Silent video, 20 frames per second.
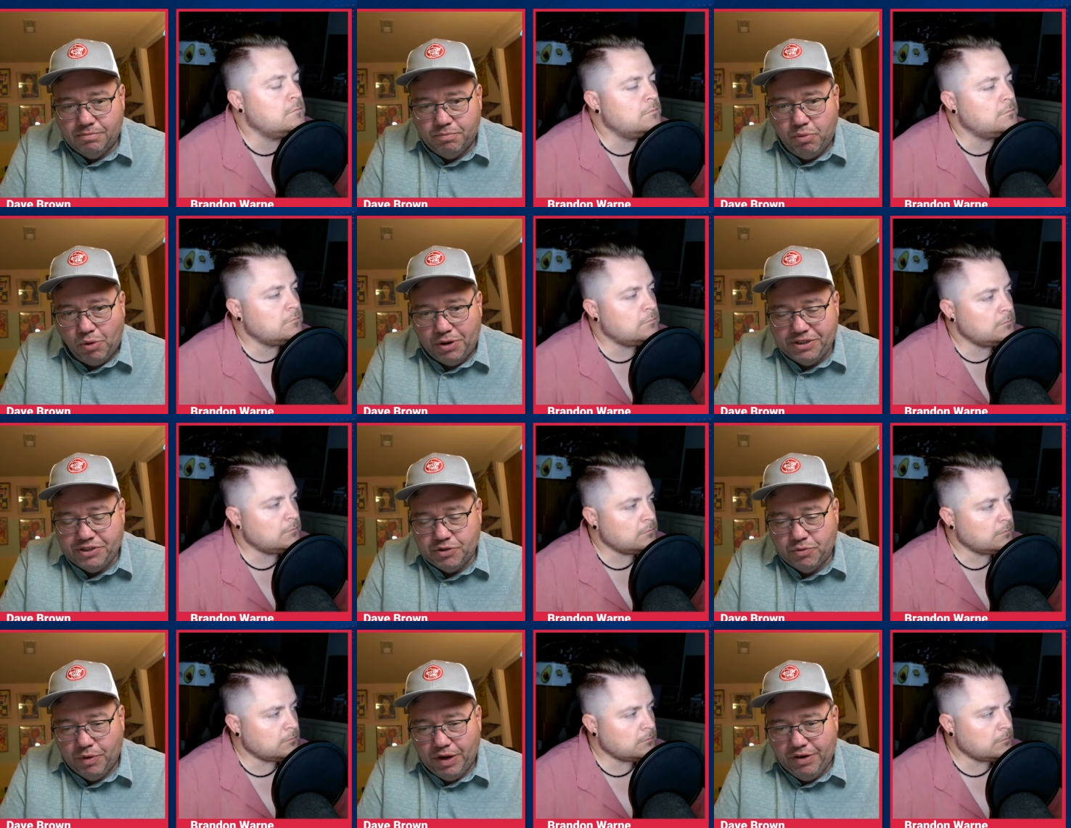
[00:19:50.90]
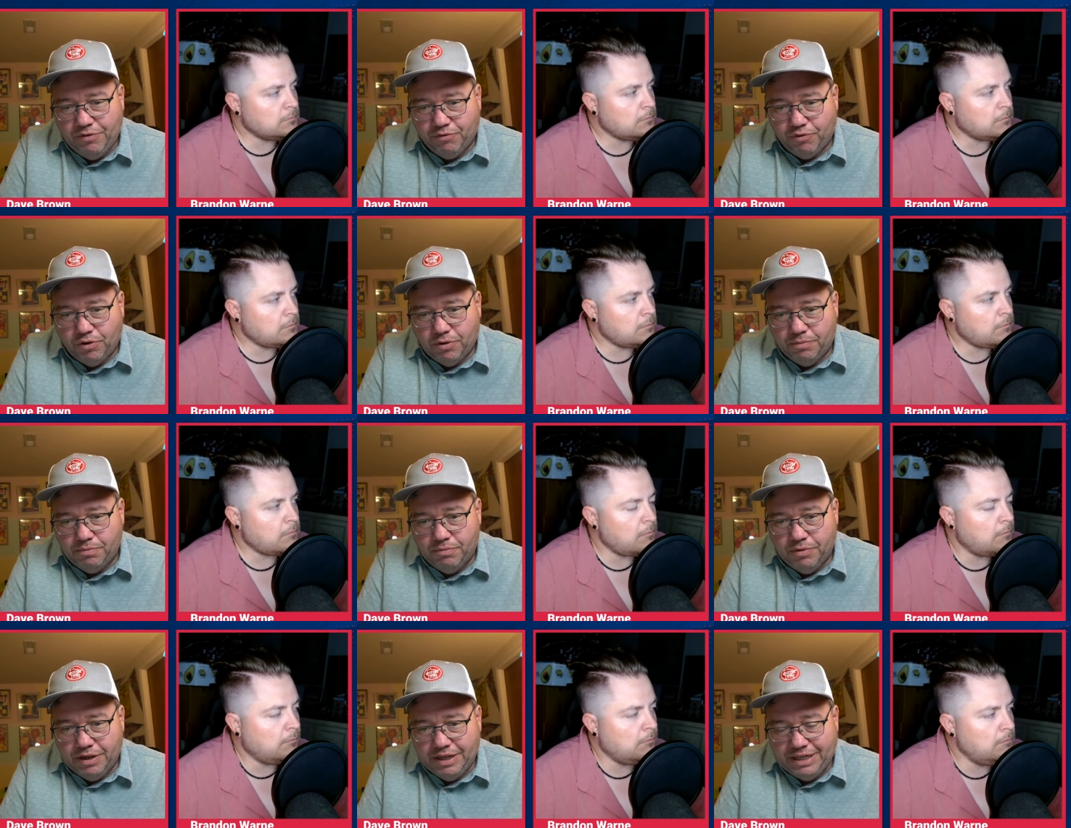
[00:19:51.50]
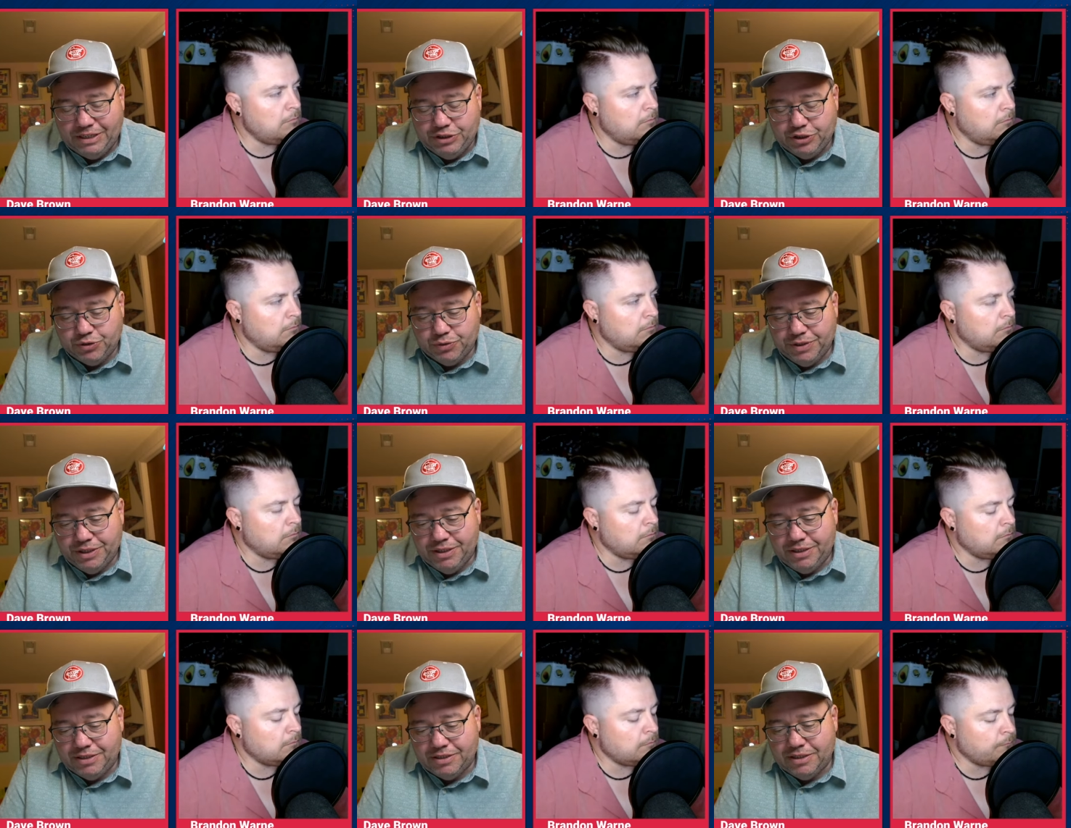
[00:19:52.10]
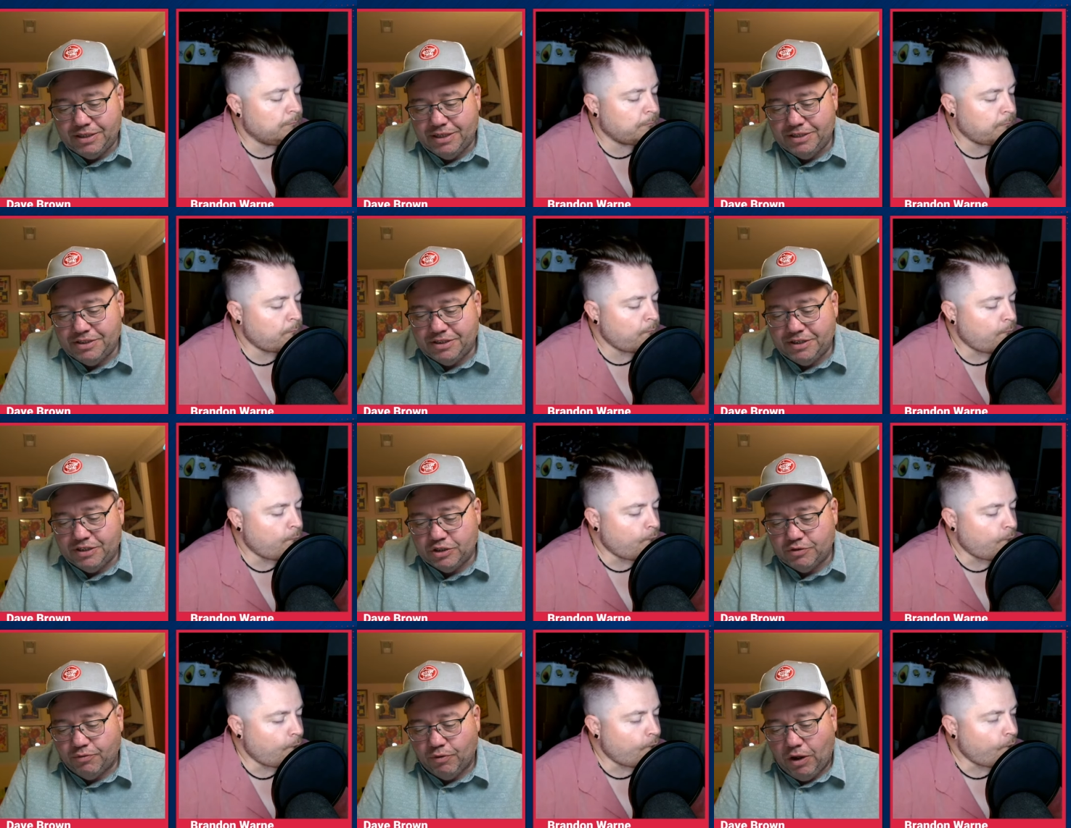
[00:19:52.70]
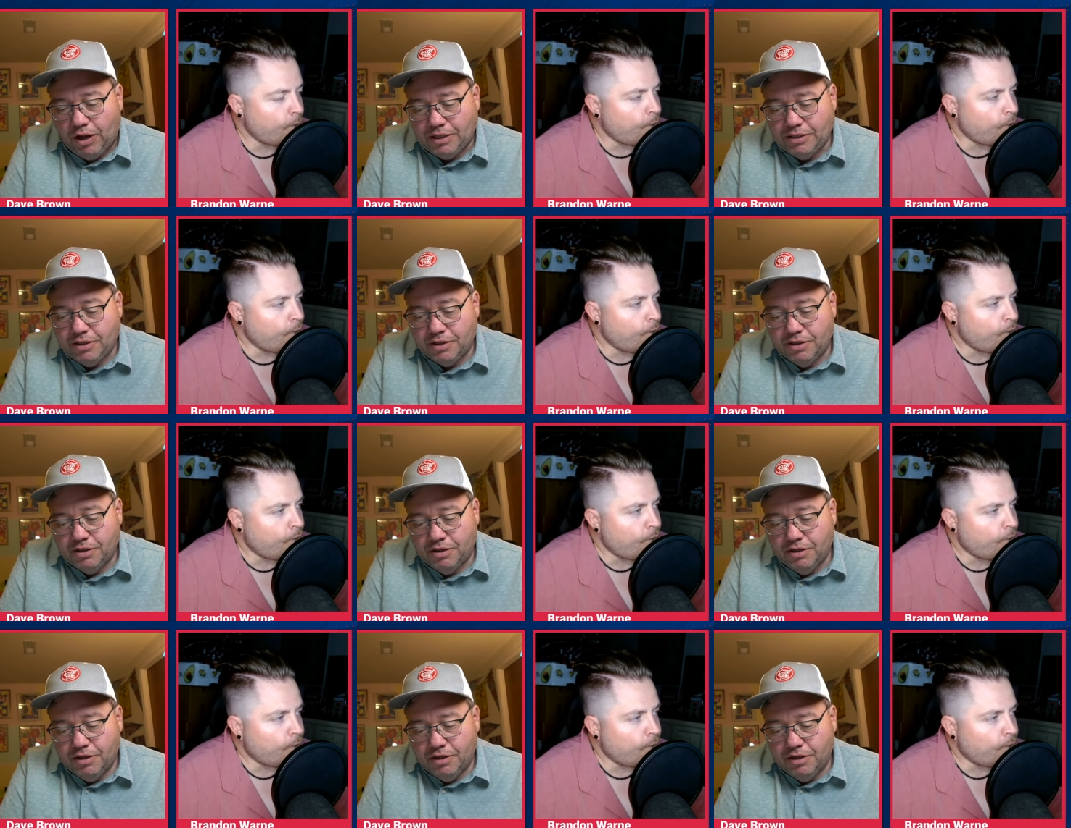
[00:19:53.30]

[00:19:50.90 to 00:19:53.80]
Speaker 1: points away from injury. It isn't his fault.